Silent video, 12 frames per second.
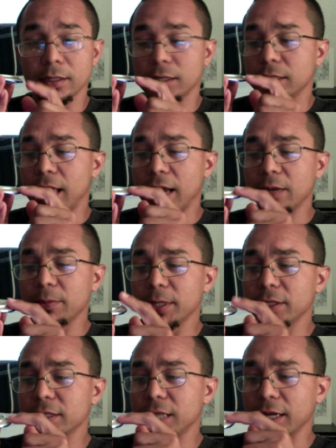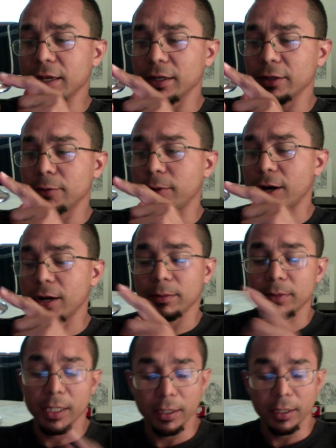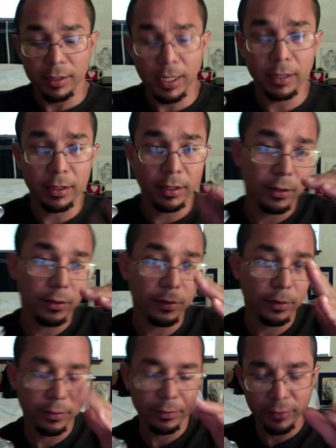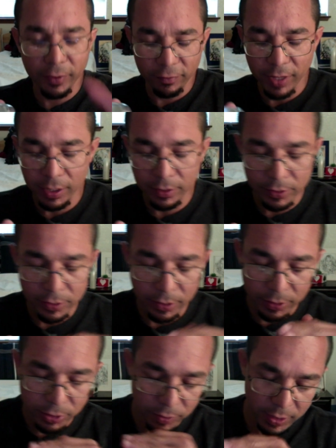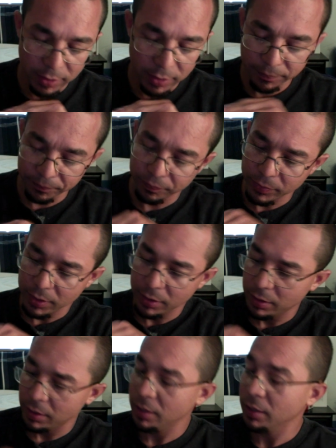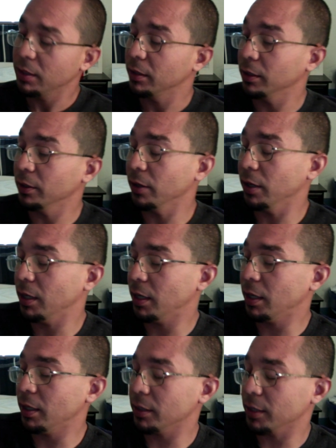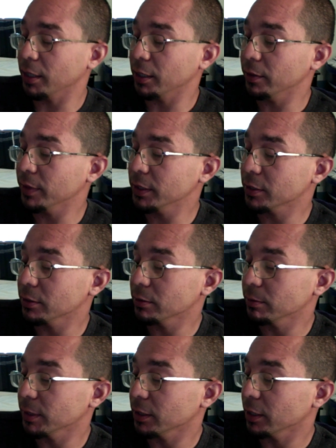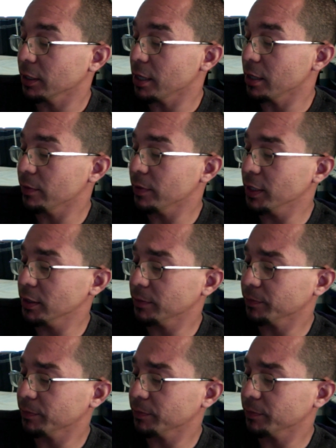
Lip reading: That could be used like a little bottom thing, like the little reflectors on the street. Little yellow ones, excuse me, the yellow ones.